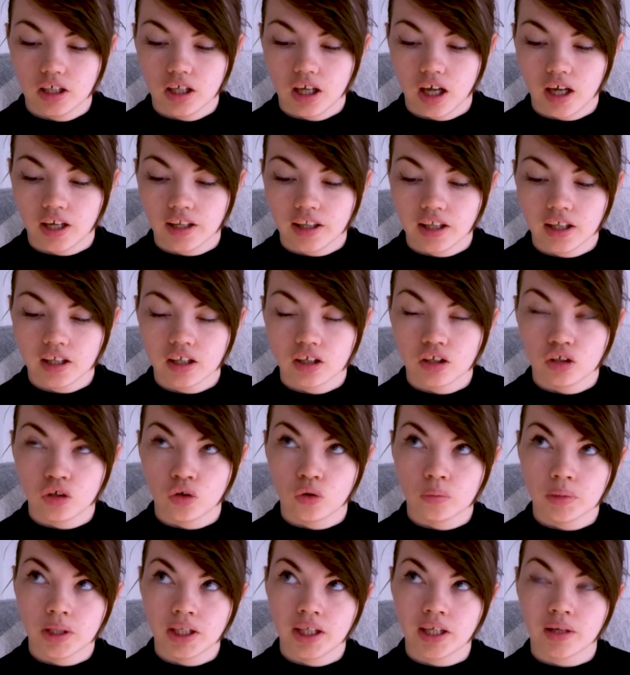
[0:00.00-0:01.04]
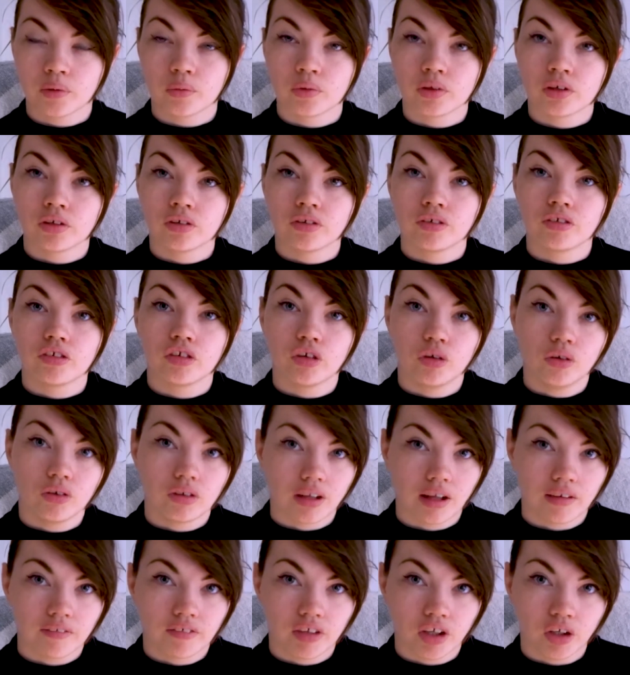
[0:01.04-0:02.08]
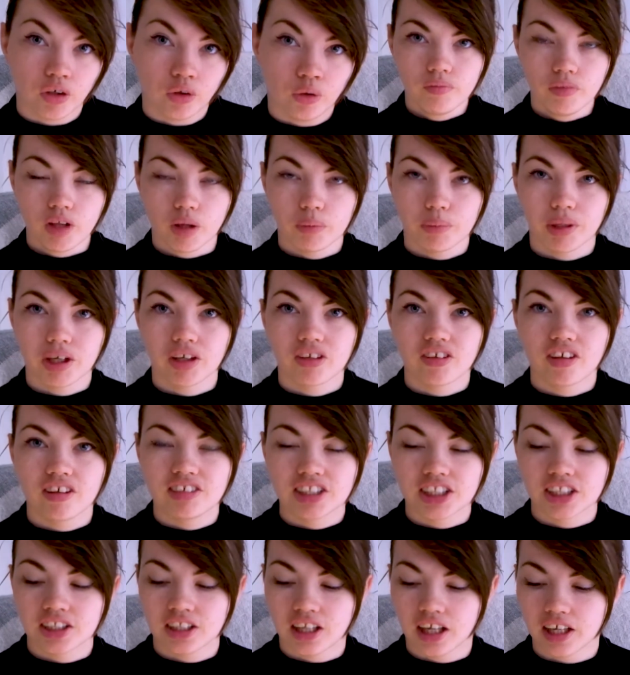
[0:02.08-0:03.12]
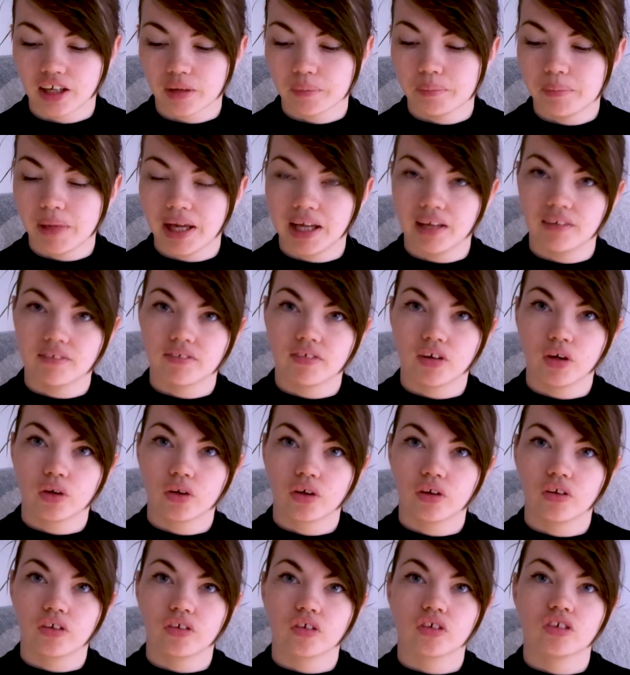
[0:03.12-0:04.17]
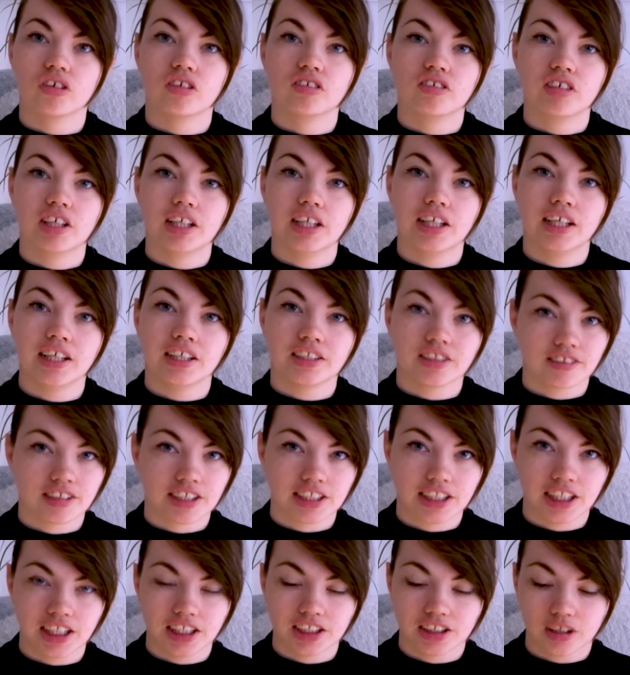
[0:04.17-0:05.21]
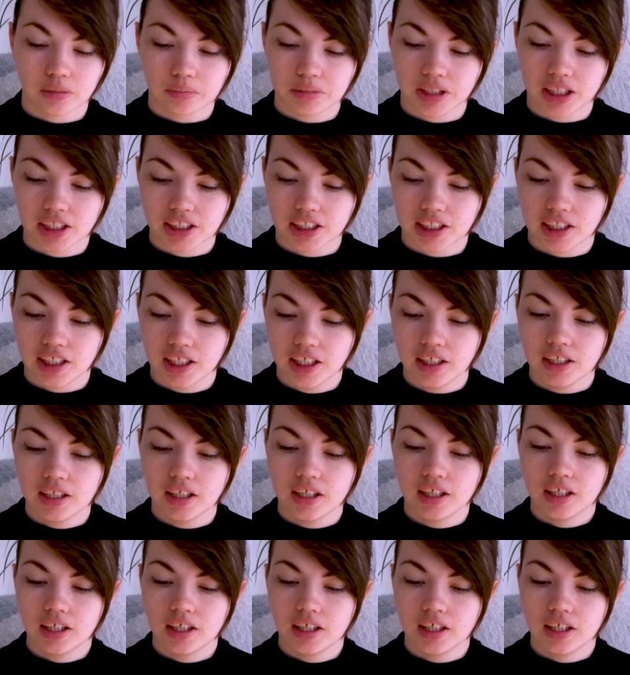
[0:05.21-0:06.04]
I think normally I wouldn't choose that view because there isn't like a main focus or a really interesting subject in it.